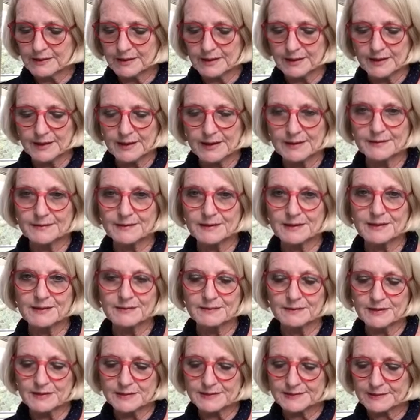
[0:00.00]
And
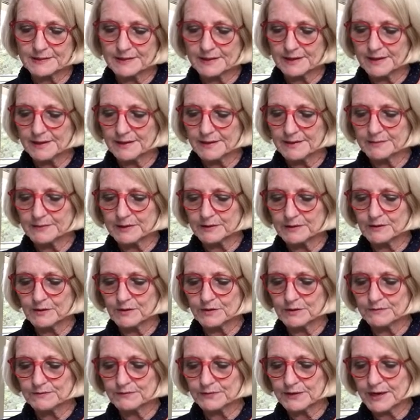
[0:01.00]
then there's a
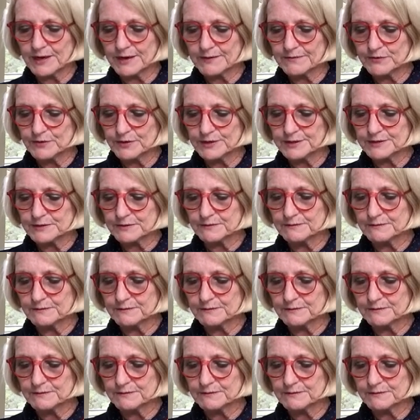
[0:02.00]
lot of coverage